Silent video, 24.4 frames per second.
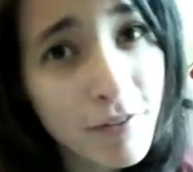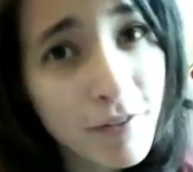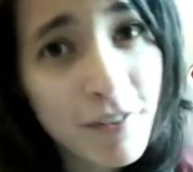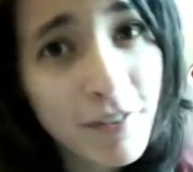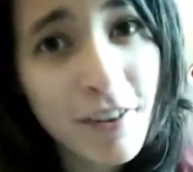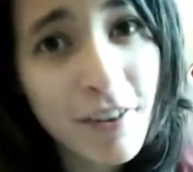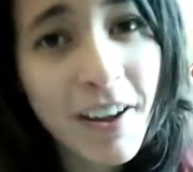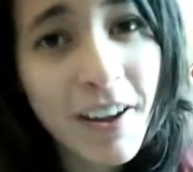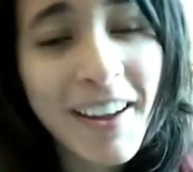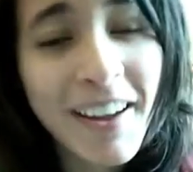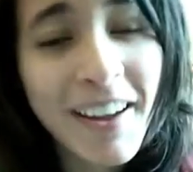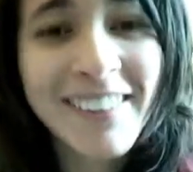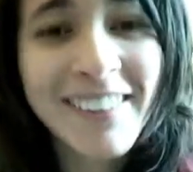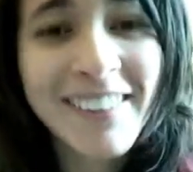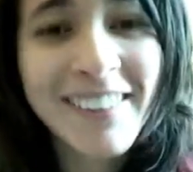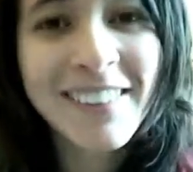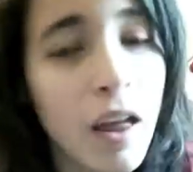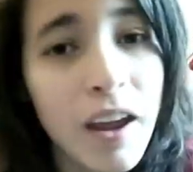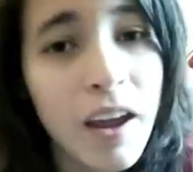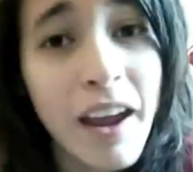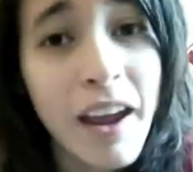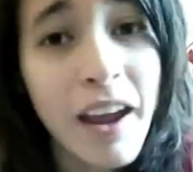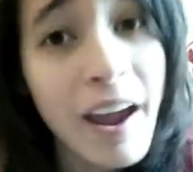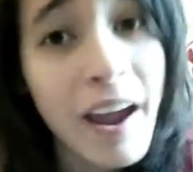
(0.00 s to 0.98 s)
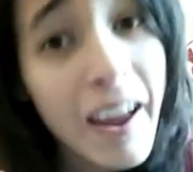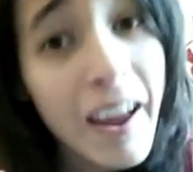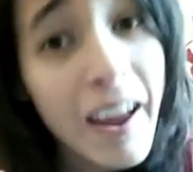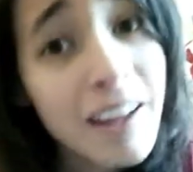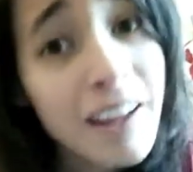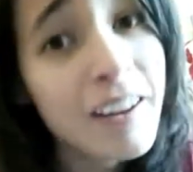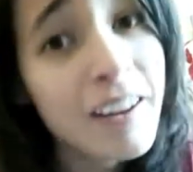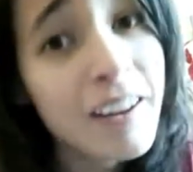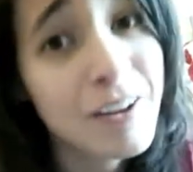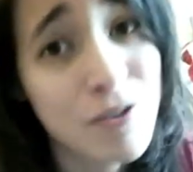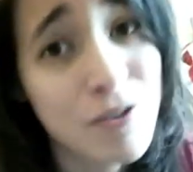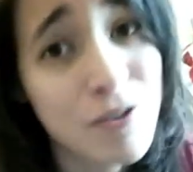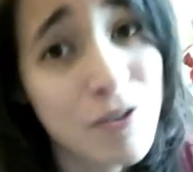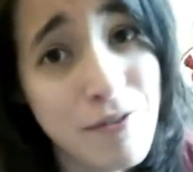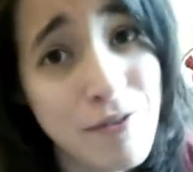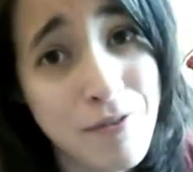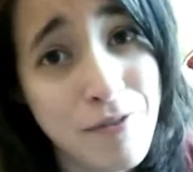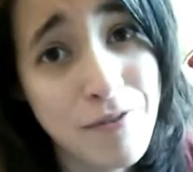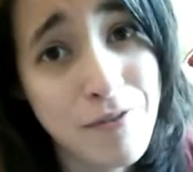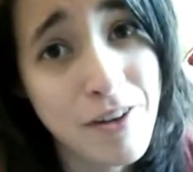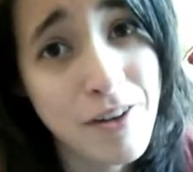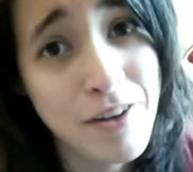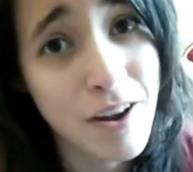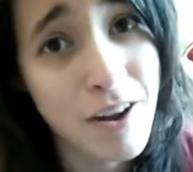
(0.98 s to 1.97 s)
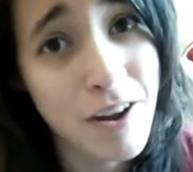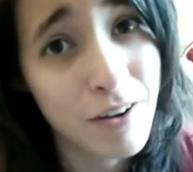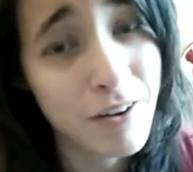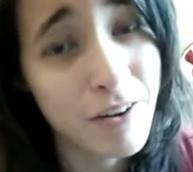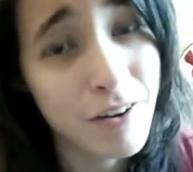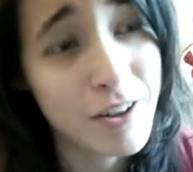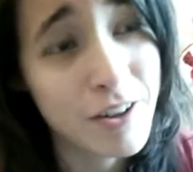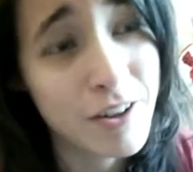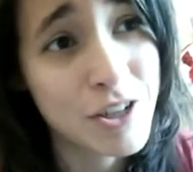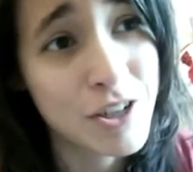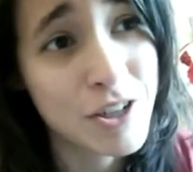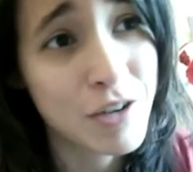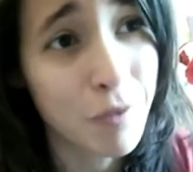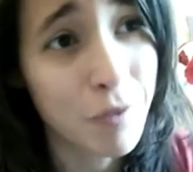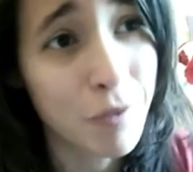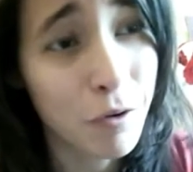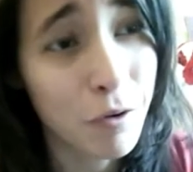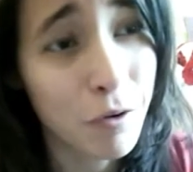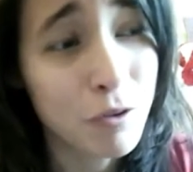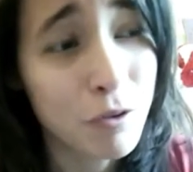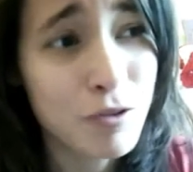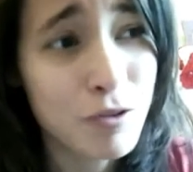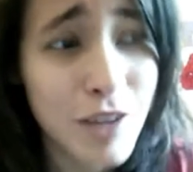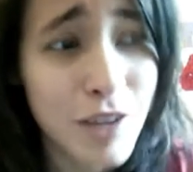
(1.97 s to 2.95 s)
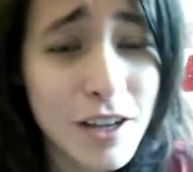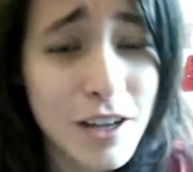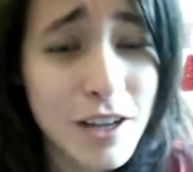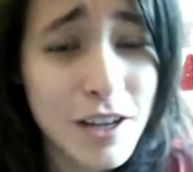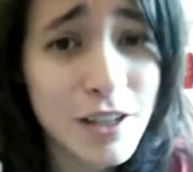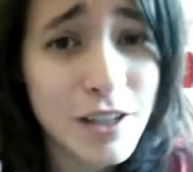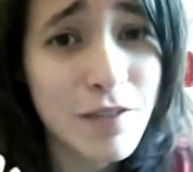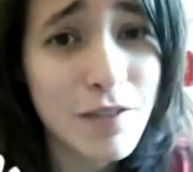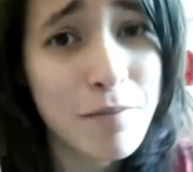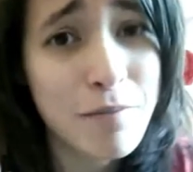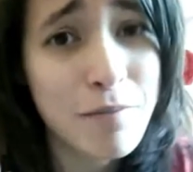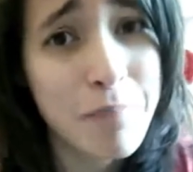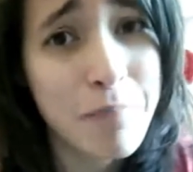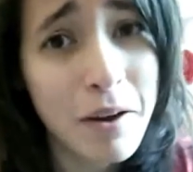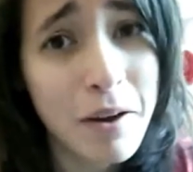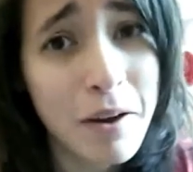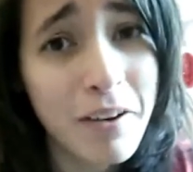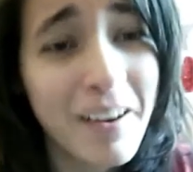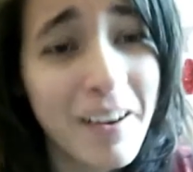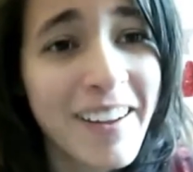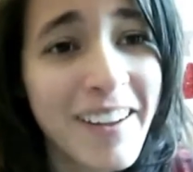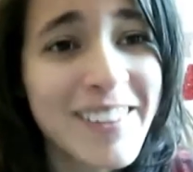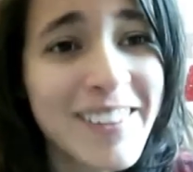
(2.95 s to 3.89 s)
Okay, so and I saw it for free on Crunchyroll, so that's even better.